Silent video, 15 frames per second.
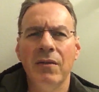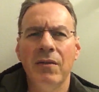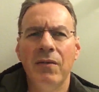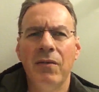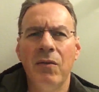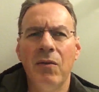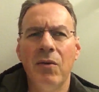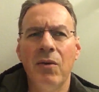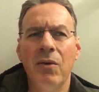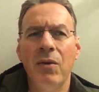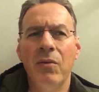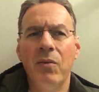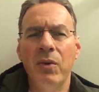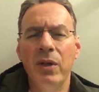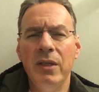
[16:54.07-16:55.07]
for,
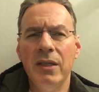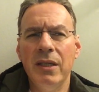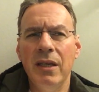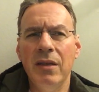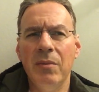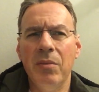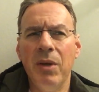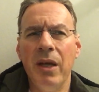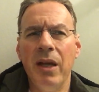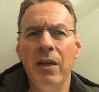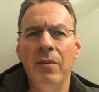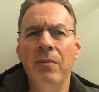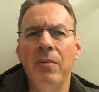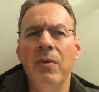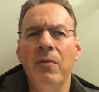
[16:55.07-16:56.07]
we say the
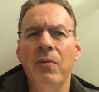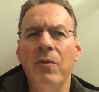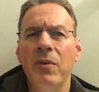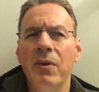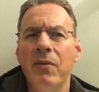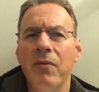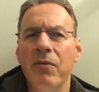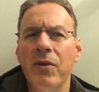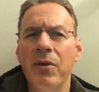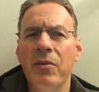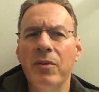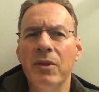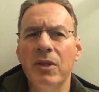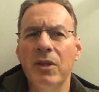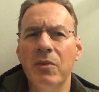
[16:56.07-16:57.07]
planet, but when the
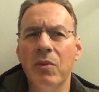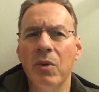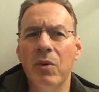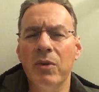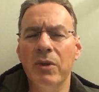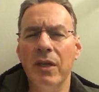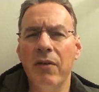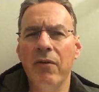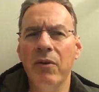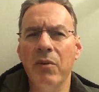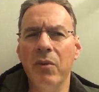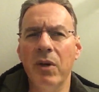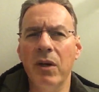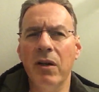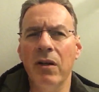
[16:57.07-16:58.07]
frequency rose
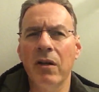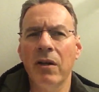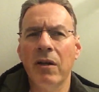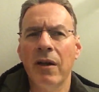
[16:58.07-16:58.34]
everywhere,